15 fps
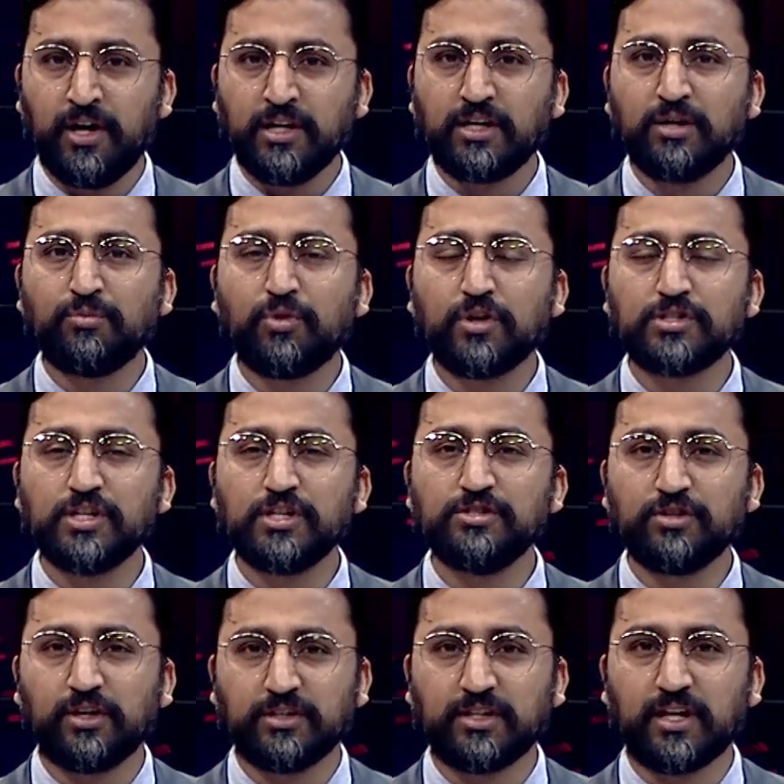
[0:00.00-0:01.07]
Keep watching
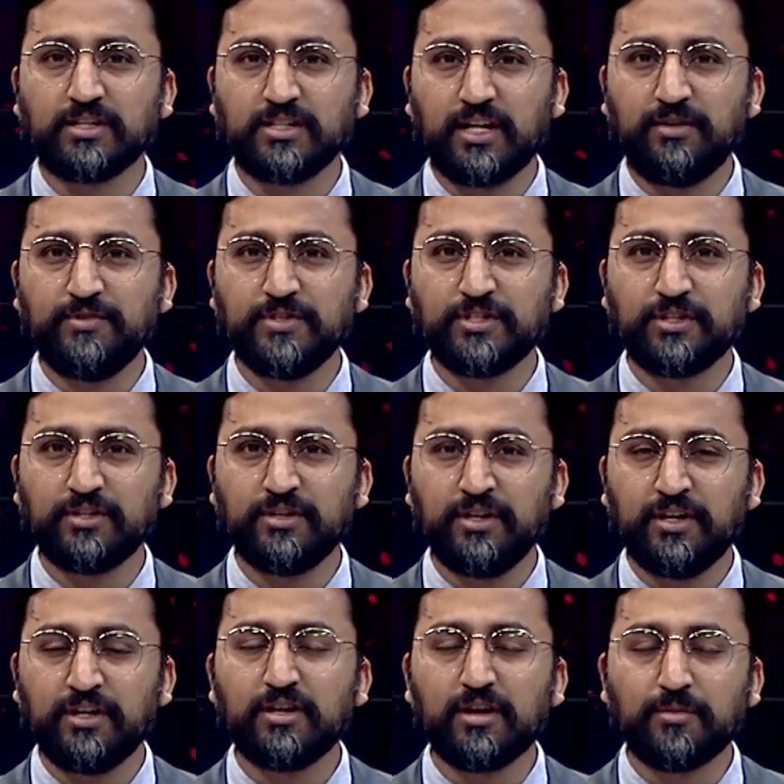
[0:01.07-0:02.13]
Janata Television.
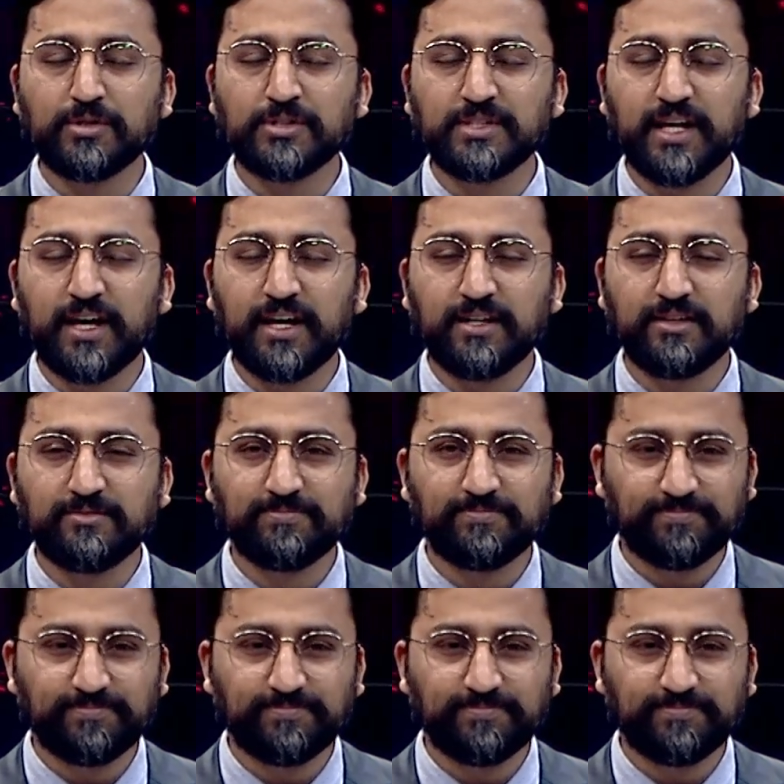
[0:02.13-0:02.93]
Namaste.